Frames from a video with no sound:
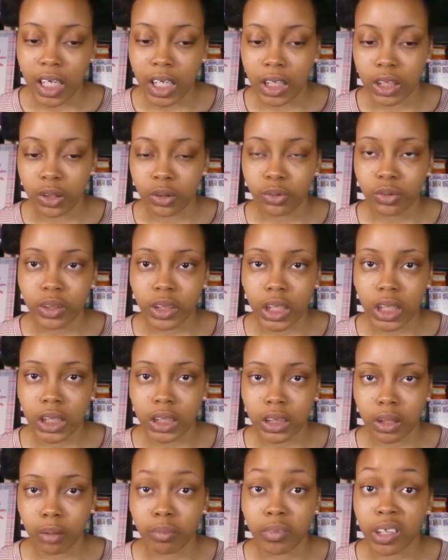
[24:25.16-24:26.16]
and you say
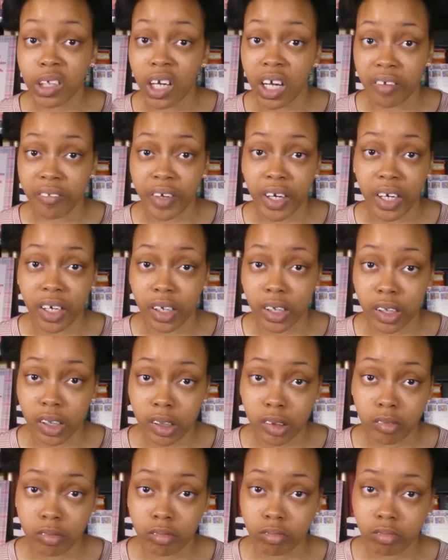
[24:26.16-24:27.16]
something out of
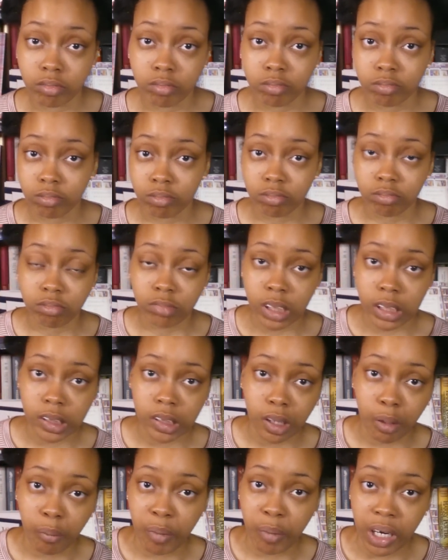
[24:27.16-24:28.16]
anger,
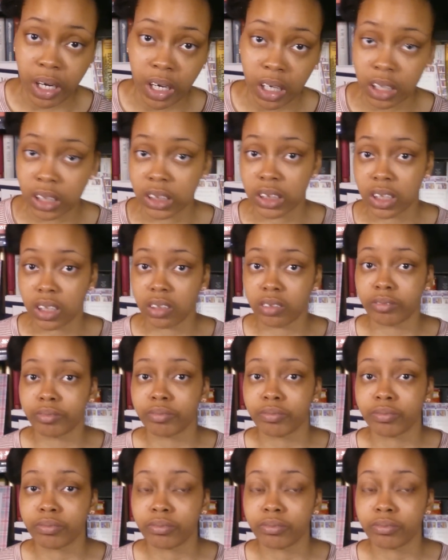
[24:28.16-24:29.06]
that's committing a sin.